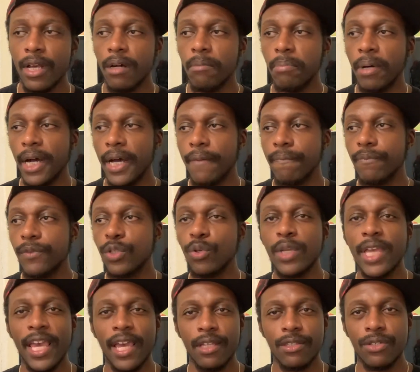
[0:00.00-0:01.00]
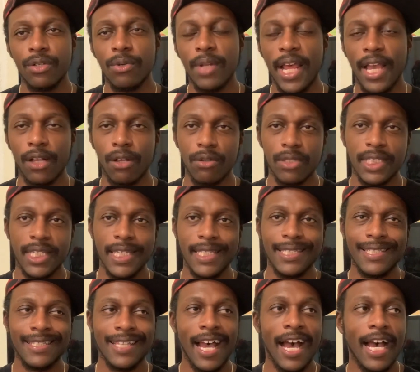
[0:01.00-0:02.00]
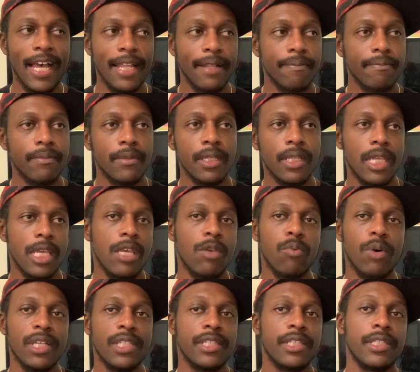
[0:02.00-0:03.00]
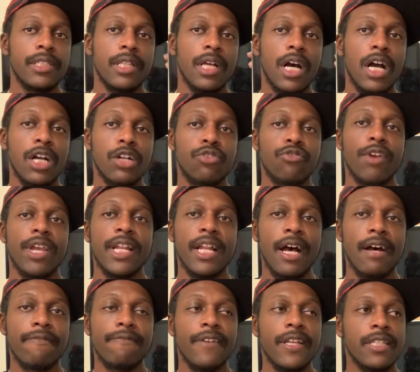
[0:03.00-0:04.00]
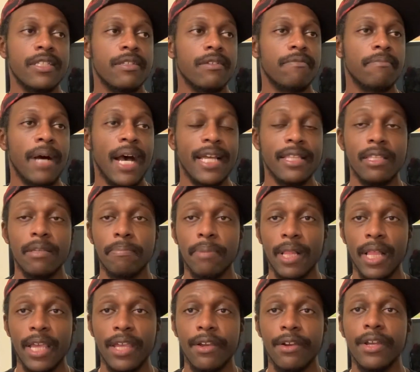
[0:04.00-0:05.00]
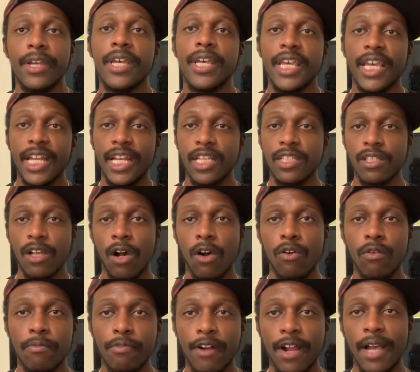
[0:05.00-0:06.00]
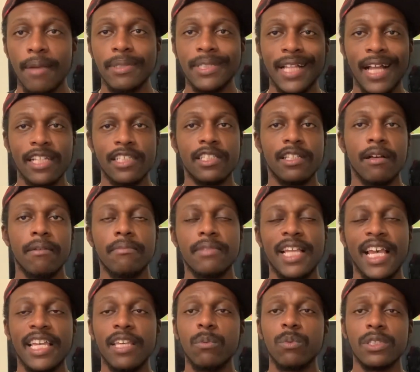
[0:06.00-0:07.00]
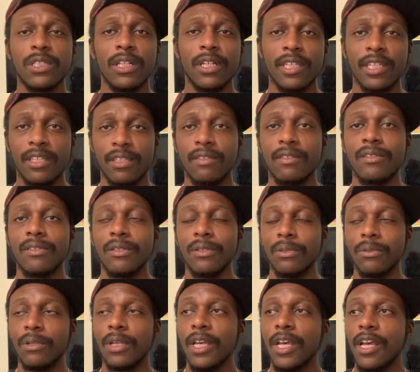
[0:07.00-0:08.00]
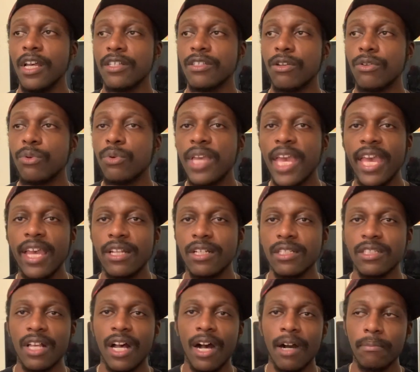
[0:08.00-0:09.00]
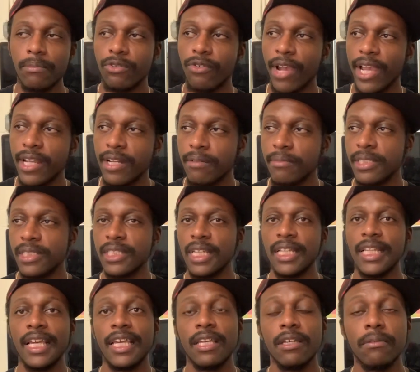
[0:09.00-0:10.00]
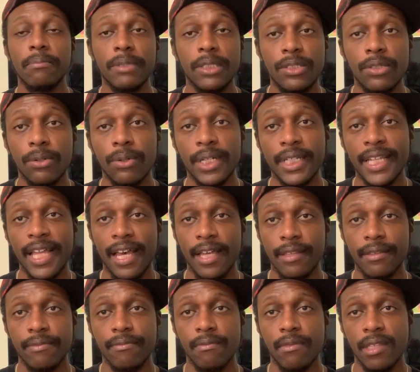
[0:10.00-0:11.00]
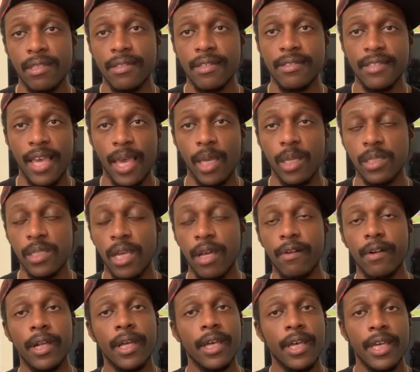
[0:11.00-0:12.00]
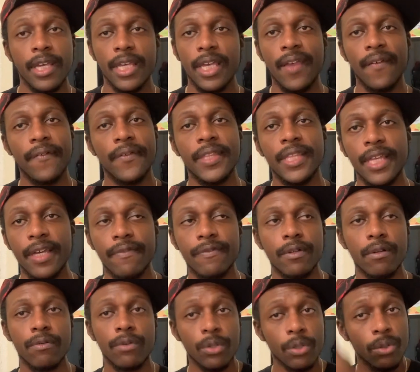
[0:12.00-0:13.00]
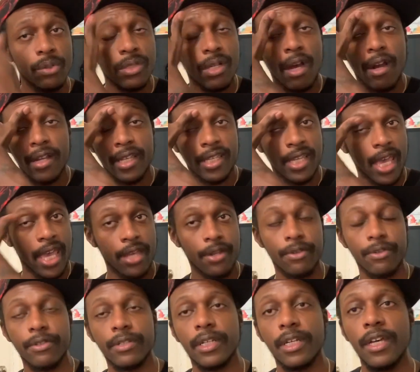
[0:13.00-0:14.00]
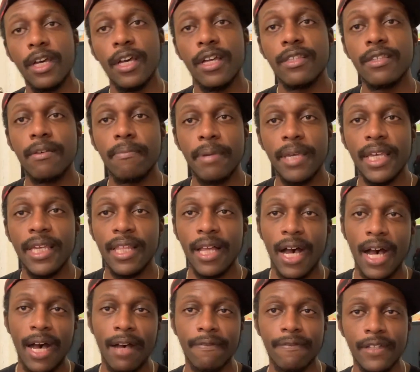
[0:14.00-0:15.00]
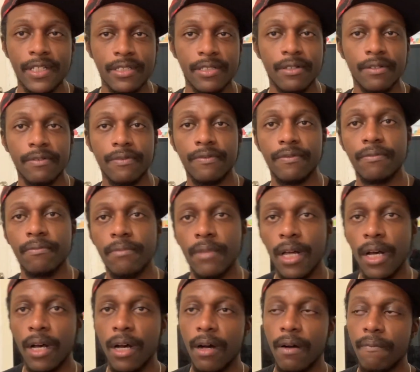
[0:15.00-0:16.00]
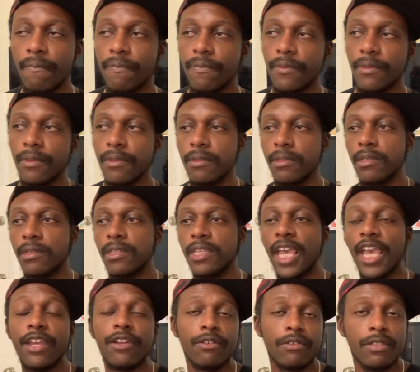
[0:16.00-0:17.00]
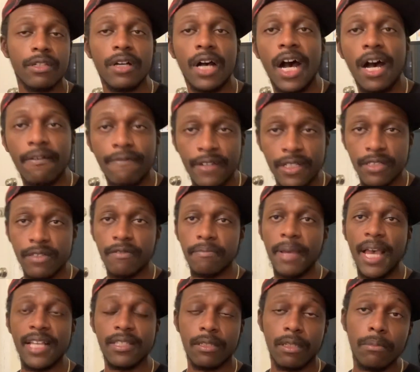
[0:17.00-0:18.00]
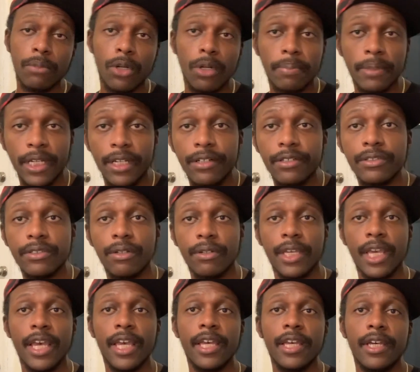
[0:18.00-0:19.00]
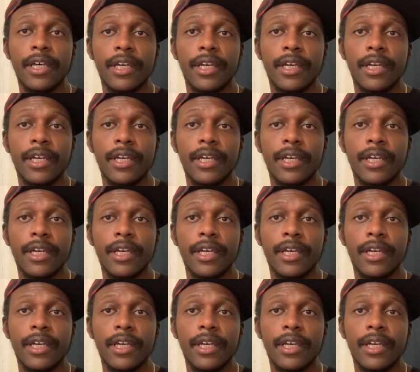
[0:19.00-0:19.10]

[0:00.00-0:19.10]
But you can't do that because he wasn't a great offensive-minded player in his own prime. It's not something that he was looking to do. So you can't just upgrade him and say that he'll be doing that in today's era, even if the rules are catered to being an offensive, catered to offensive basketball players, okay?